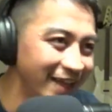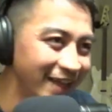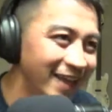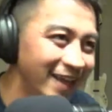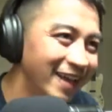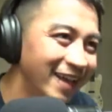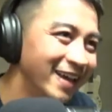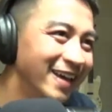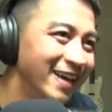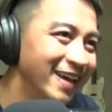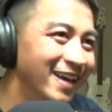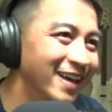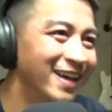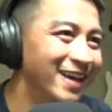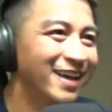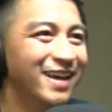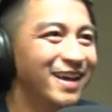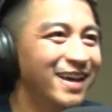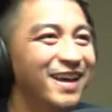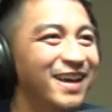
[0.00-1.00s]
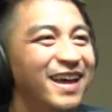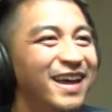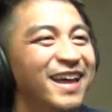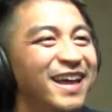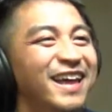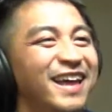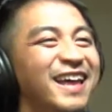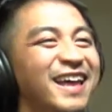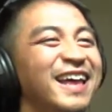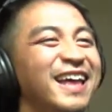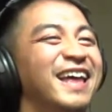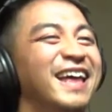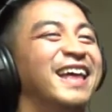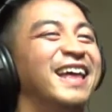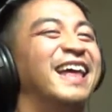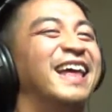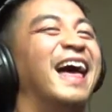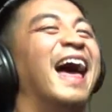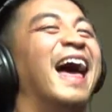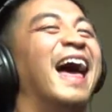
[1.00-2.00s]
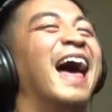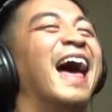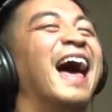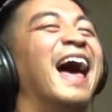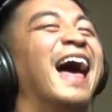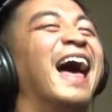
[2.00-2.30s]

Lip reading: Just put plastic sheets over the bed, bro. You'll be good, man.